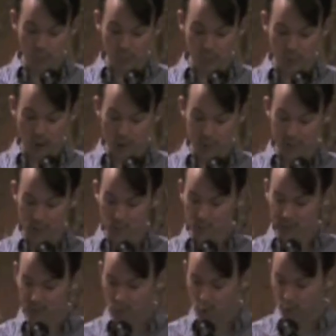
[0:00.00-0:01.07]
before I was able
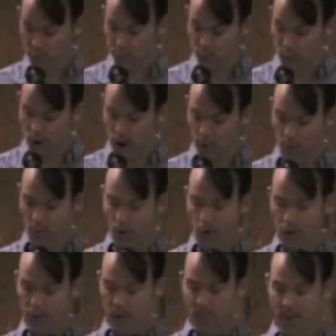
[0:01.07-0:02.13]
to get over the rock
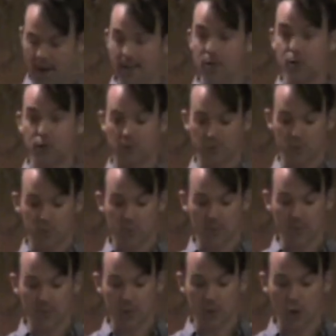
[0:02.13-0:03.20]
wall and manage enough
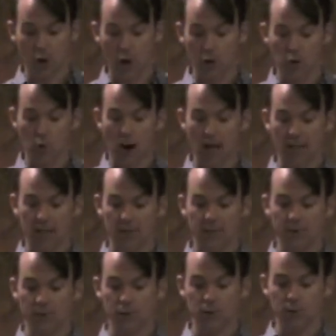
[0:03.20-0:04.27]
speed along the
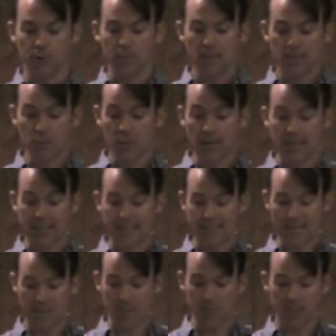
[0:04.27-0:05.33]
rocky field to make an
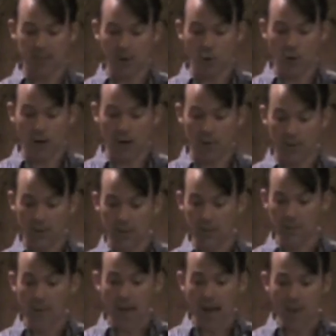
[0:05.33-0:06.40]
attempt to get around them
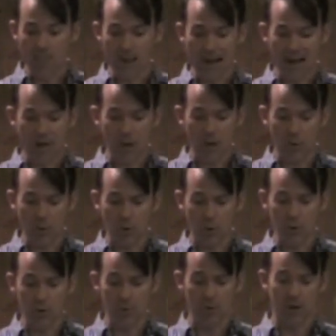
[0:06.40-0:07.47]
and back on the
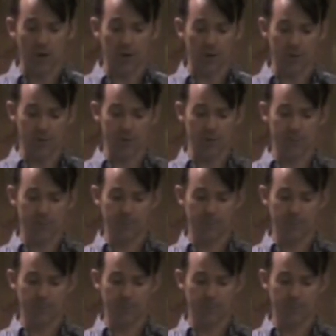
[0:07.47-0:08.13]
road to Mary's.